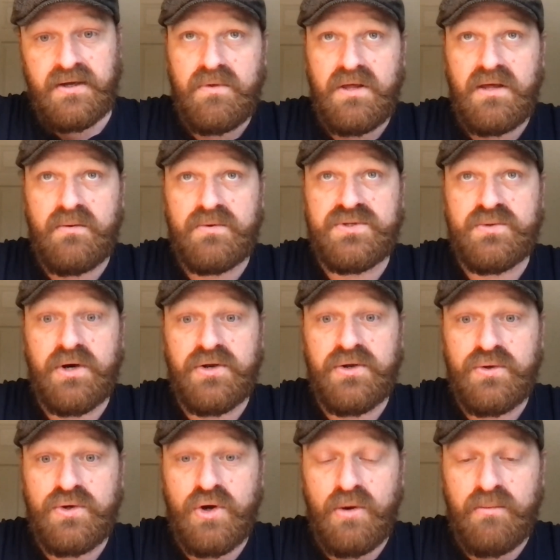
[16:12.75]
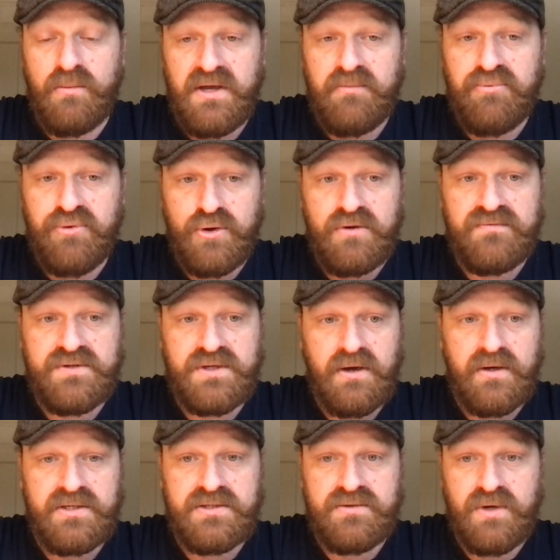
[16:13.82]
He was the one who got me approved to
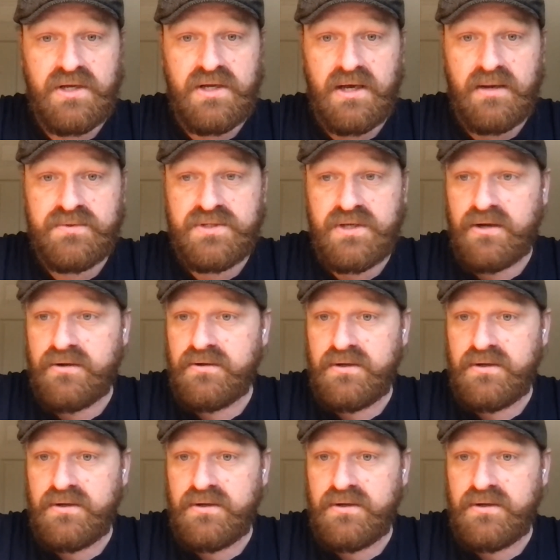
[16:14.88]
go into rehab. So,